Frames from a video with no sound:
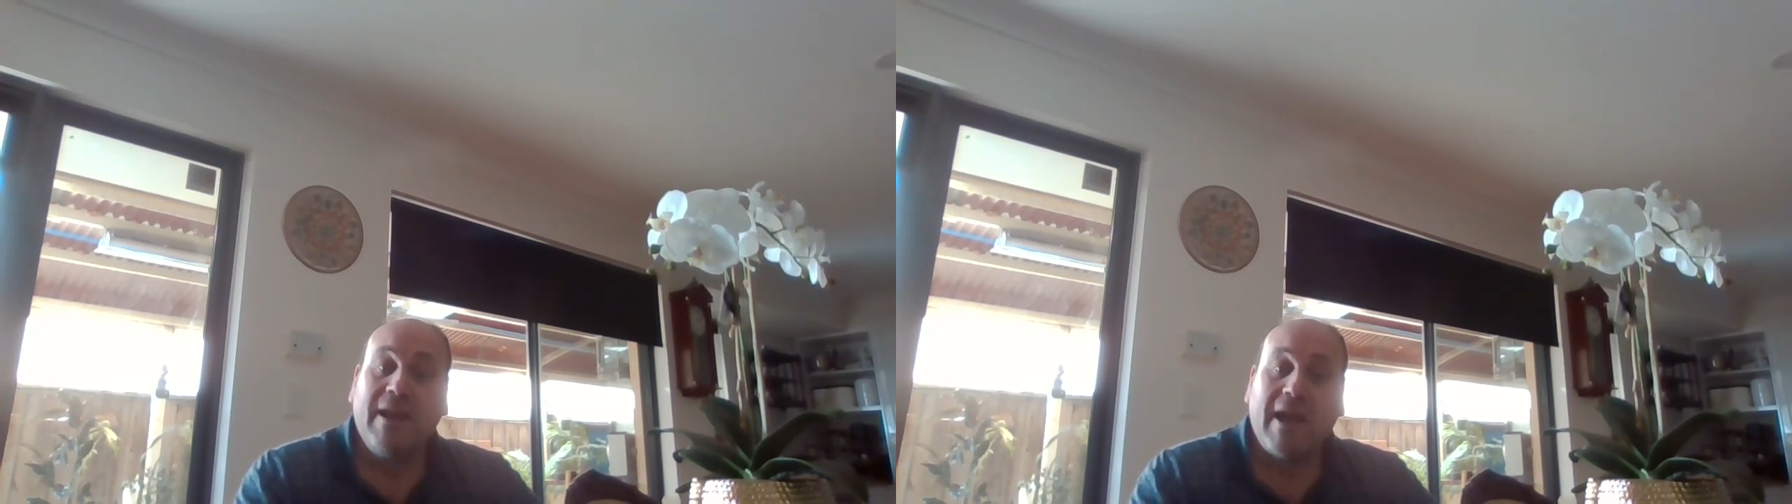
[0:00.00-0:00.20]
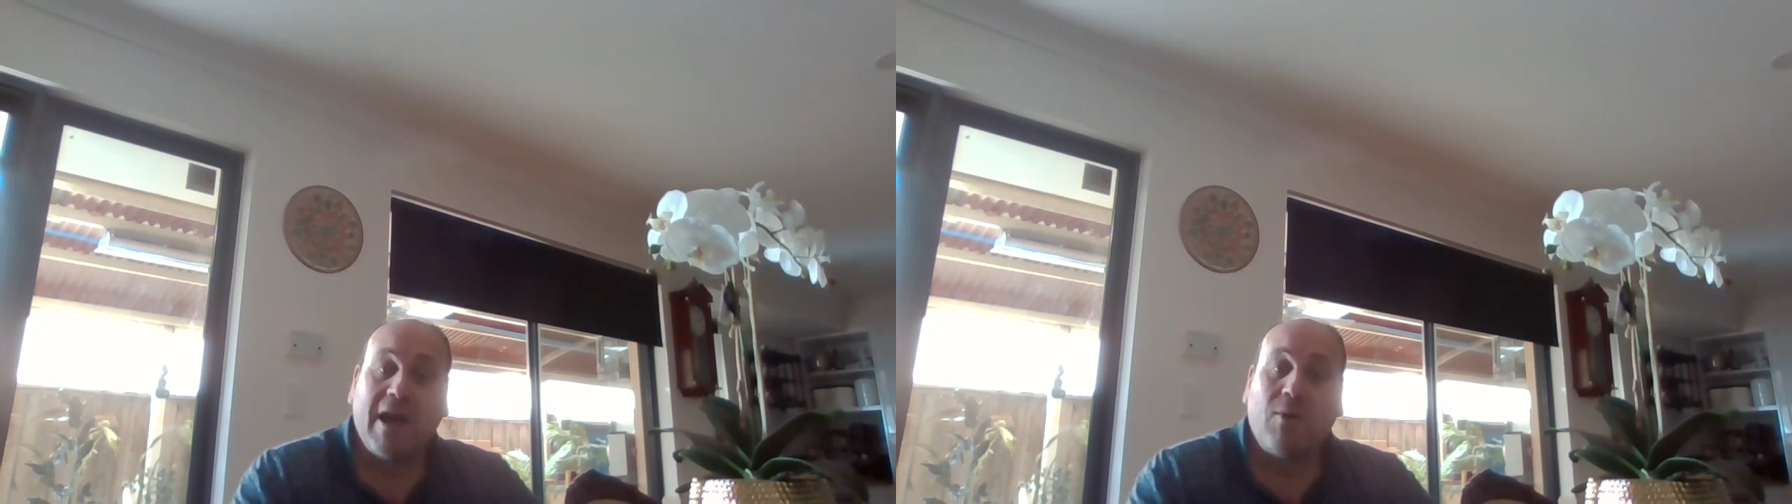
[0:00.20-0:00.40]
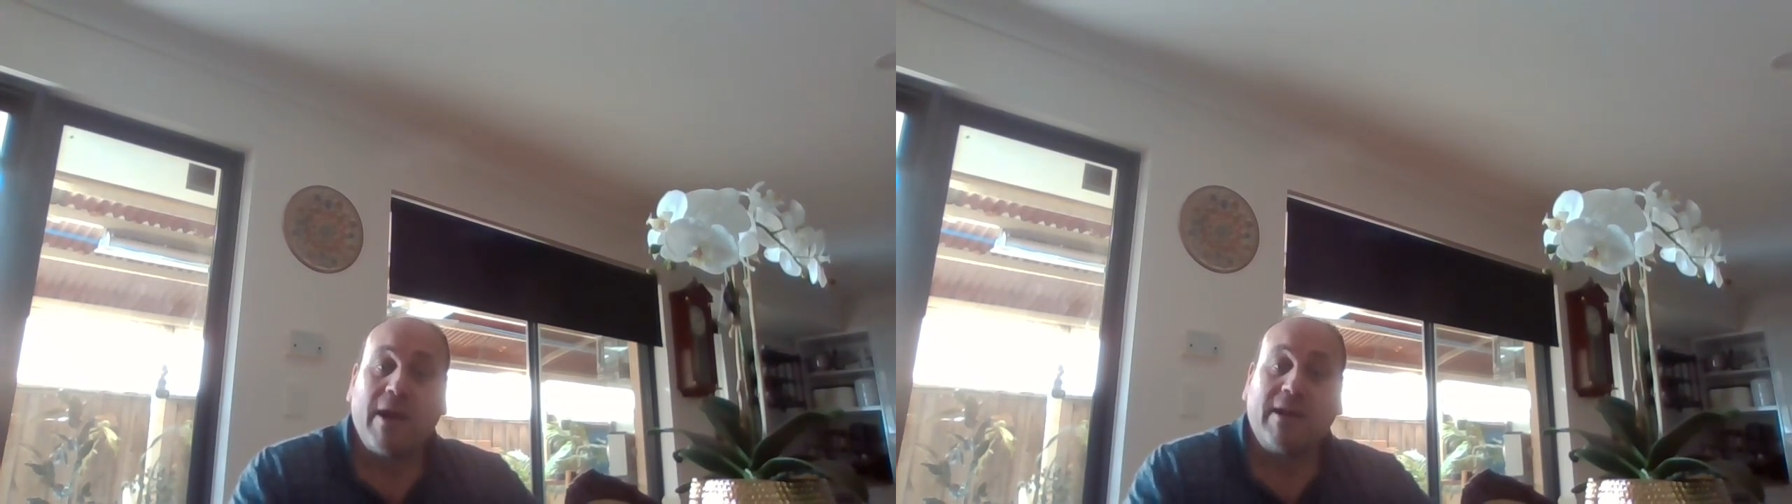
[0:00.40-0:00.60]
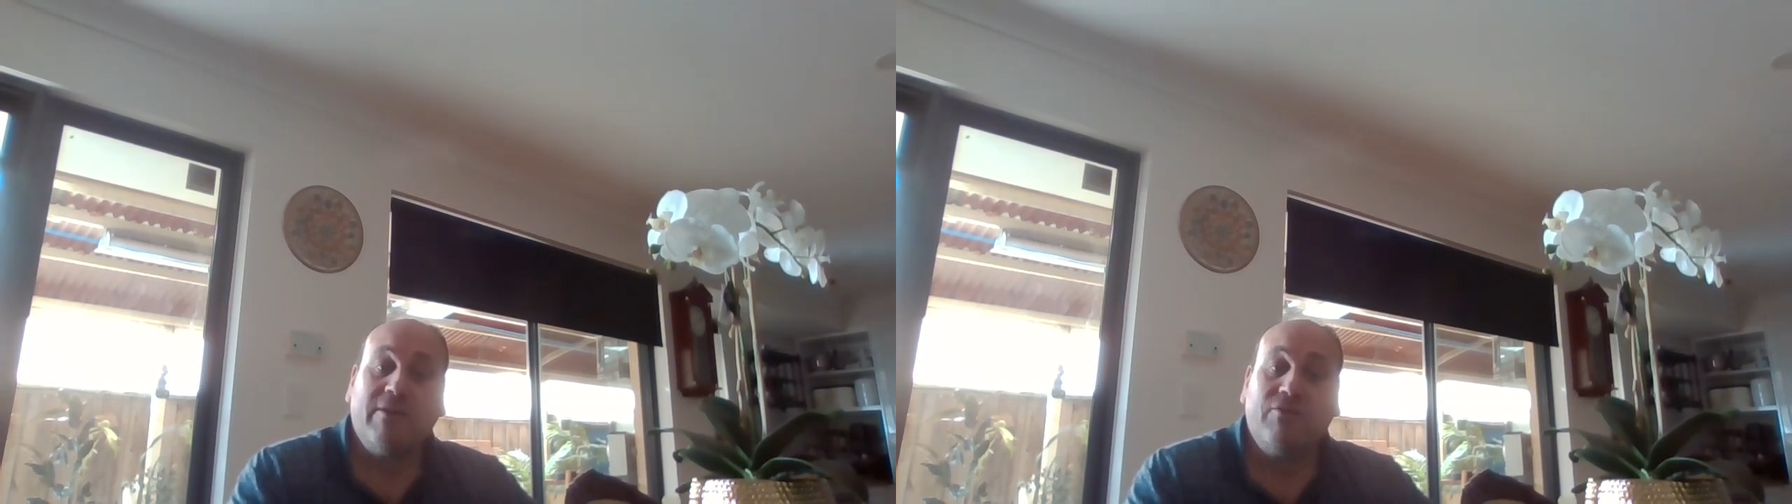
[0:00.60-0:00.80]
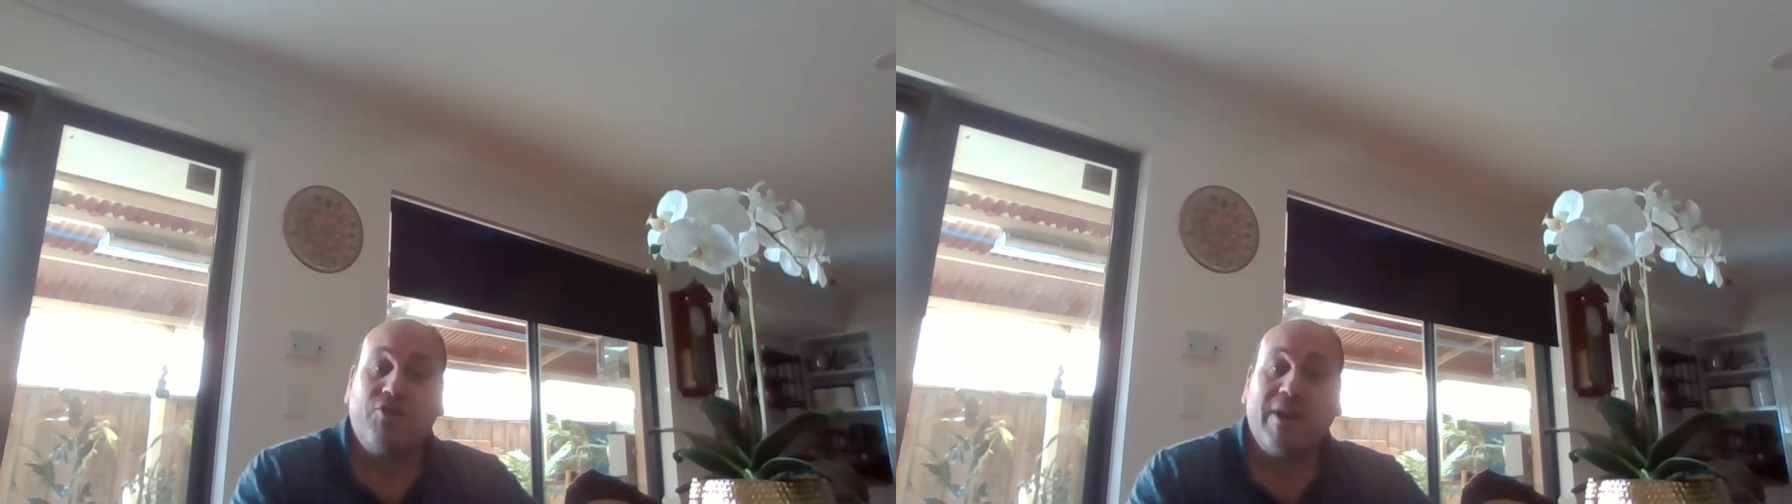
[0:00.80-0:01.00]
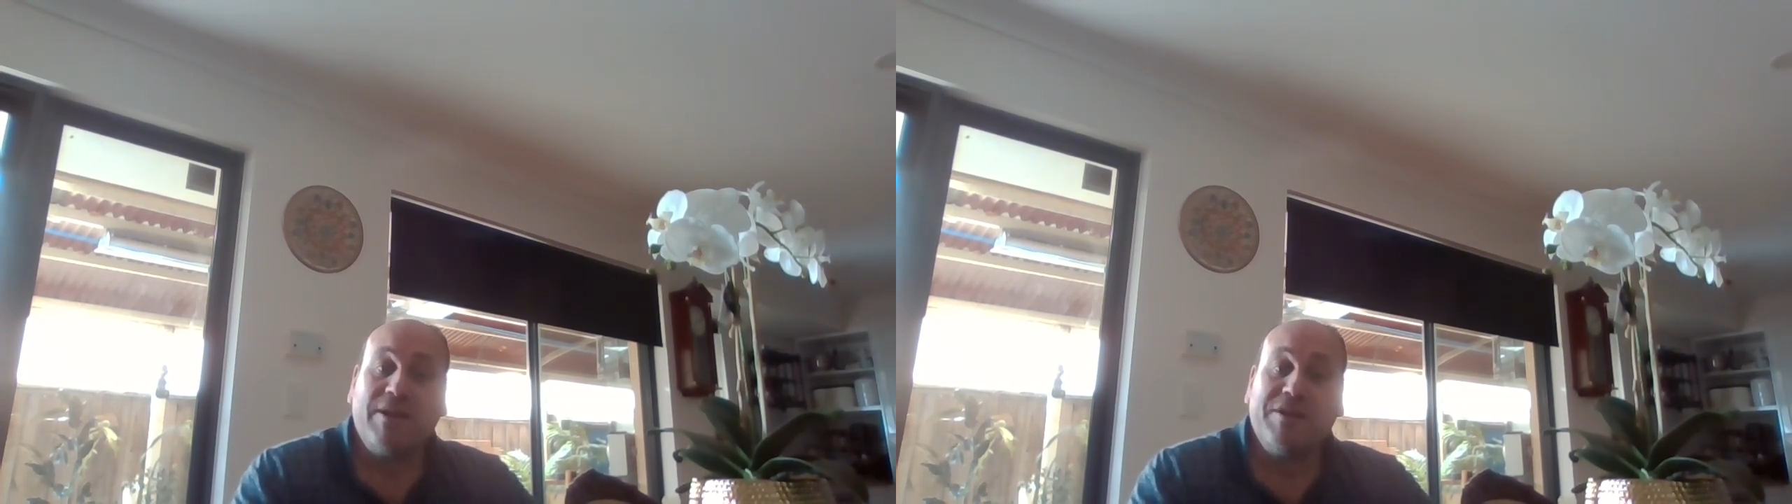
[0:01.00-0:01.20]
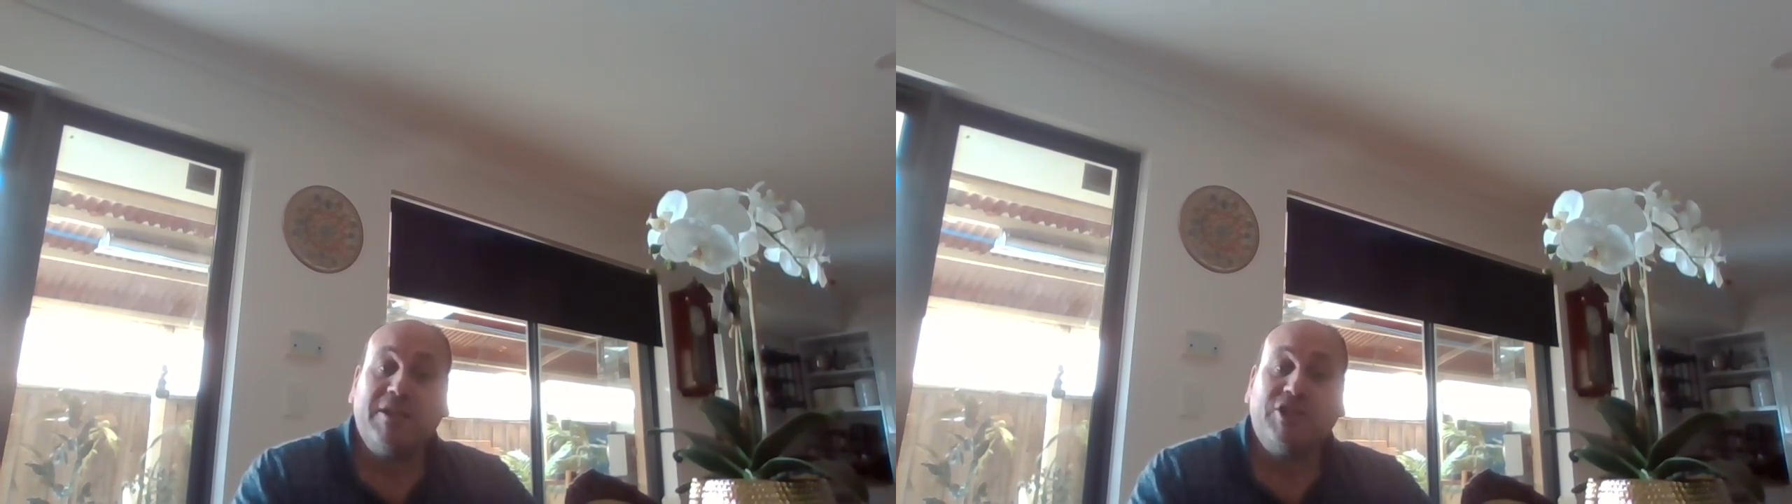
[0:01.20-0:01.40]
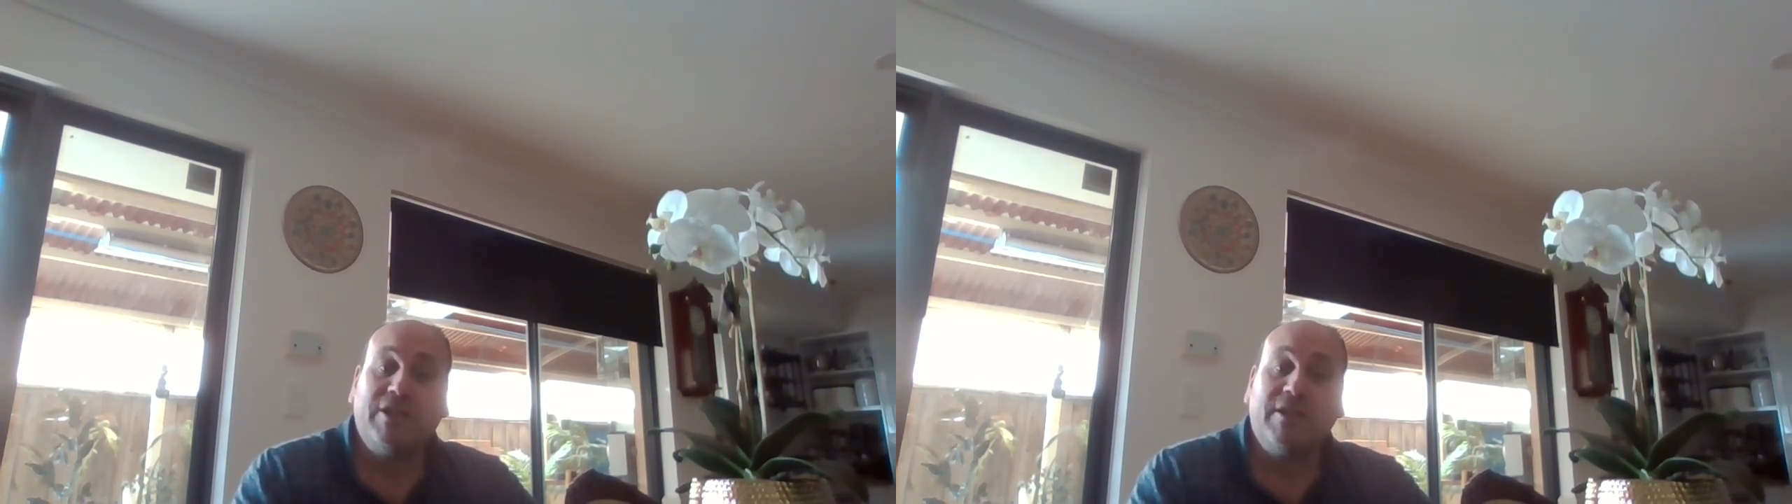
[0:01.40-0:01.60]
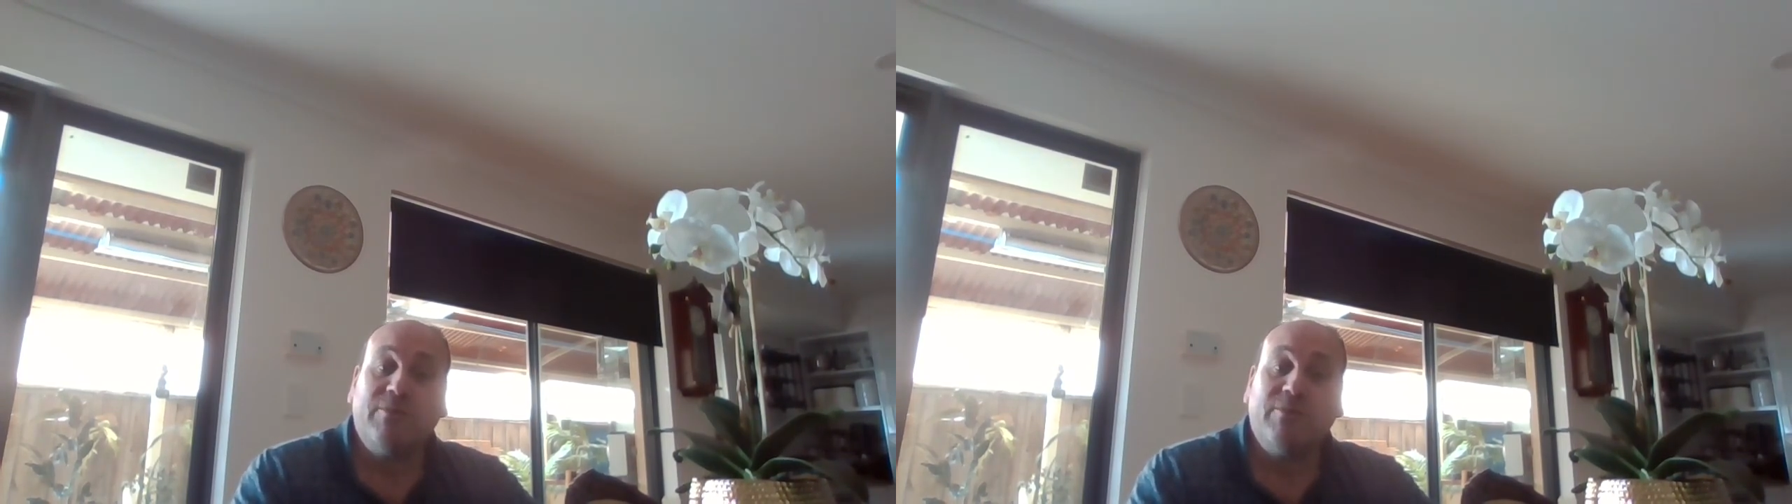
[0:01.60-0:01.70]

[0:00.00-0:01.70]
how I can transition,